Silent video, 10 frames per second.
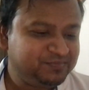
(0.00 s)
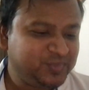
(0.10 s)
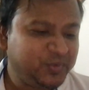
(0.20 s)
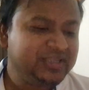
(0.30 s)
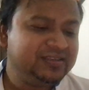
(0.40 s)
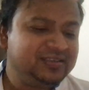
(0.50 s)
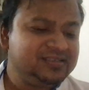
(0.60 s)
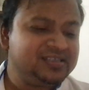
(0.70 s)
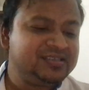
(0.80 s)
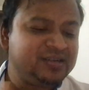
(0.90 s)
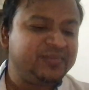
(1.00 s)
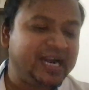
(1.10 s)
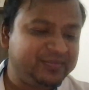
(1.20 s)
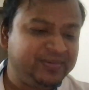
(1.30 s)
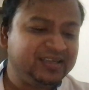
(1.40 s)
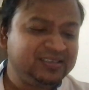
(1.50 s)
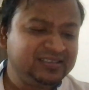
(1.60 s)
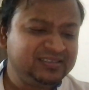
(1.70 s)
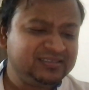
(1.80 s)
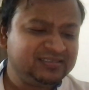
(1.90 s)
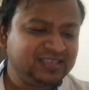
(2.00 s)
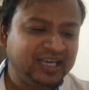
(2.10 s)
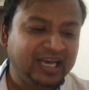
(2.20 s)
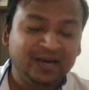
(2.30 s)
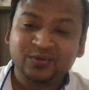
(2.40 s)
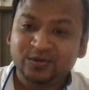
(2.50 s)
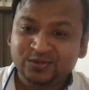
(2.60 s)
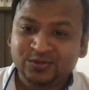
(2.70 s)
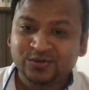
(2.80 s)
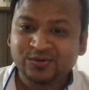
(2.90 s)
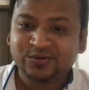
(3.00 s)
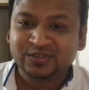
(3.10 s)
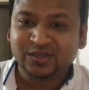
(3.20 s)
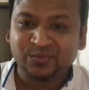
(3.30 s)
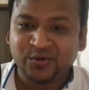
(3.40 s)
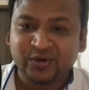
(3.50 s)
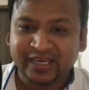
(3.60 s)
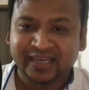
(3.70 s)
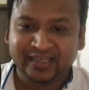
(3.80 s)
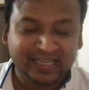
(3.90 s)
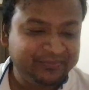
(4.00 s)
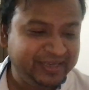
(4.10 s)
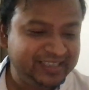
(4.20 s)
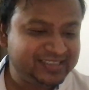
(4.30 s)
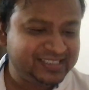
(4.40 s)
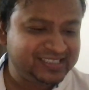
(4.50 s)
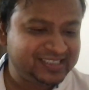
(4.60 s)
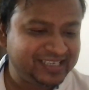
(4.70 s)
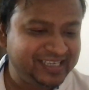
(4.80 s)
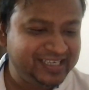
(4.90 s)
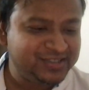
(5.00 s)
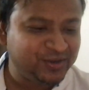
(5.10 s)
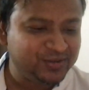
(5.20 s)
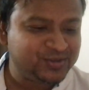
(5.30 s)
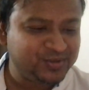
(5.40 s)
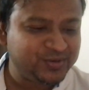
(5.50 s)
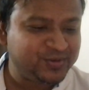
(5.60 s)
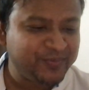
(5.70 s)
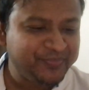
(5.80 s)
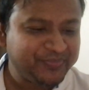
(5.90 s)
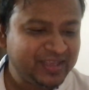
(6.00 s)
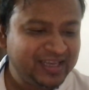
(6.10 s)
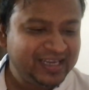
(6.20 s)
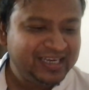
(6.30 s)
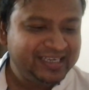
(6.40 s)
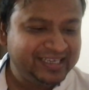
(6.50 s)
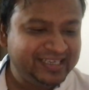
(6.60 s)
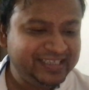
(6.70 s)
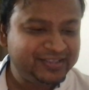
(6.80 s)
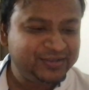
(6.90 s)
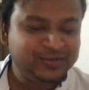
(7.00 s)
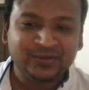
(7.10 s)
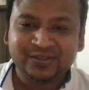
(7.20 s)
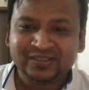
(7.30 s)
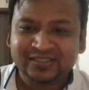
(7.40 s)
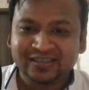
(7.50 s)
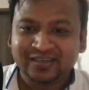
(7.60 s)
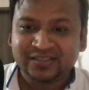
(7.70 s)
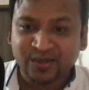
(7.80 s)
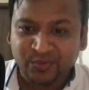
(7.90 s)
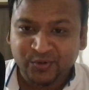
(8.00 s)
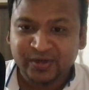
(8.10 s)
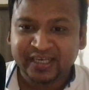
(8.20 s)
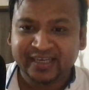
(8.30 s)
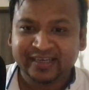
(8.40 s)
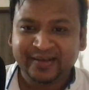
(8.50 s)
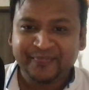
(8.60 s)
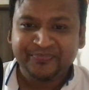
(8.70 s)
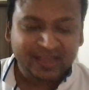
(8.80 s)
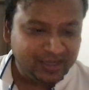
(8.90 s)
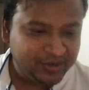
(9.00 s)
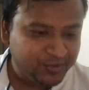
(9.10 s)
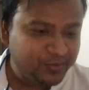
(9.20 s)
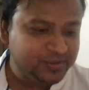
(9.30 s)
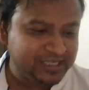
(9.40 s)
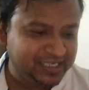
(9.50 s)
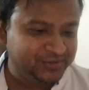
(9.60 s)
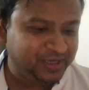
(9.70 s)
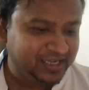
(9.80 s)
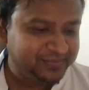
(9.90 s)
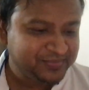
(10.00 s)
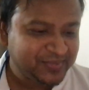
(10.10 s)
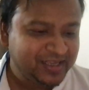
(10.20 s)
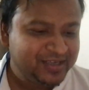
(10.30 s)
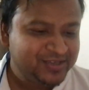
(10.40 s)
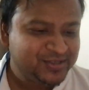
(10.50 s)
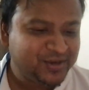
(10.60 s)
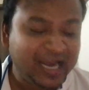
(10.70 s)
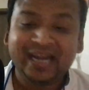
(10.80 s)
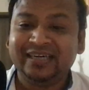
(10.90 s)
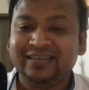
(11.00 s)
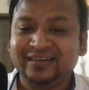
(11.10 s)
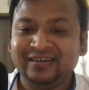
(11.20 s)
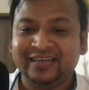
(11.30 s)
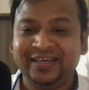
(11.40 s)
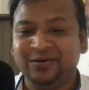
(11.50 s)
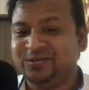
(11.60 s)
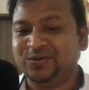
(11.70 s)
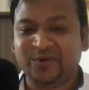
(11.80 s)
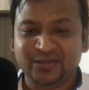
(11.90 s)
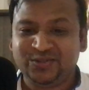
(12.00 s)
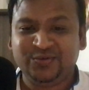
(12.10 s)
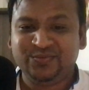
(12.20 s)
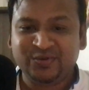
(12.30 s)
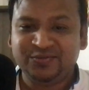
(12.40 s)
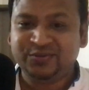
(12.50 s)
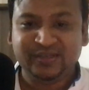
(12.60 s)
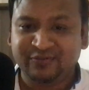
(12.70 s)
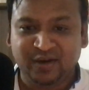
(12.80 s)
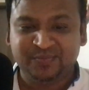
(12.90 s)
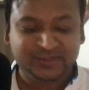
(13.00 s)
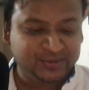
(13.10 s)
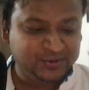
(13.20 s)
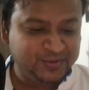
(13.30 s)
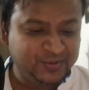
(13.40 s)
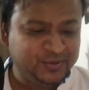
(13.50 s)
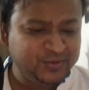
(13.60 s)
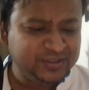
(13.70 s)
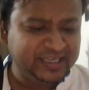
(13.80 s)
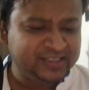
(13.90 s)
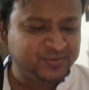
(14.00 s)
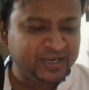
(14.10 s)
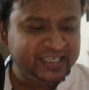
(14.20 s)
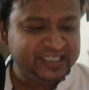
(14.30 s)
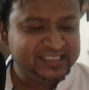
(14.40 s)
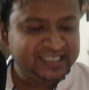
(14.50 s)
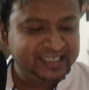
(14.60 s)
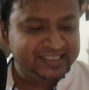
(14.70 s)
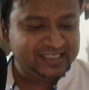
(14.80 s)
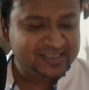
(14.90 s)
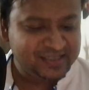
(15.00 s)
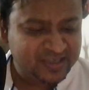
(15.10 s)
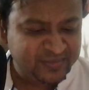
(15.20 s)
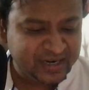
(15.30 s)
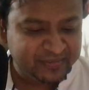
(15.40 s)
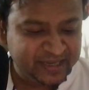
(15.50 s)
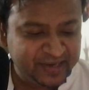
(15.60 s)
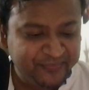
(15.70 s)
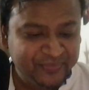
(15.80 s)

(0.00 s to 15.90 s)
with the system admin I'm also supporting. That means he is also tending towards supporting roles as well. So, and he also wants to move to DevOps. So two things: one is he's a system admin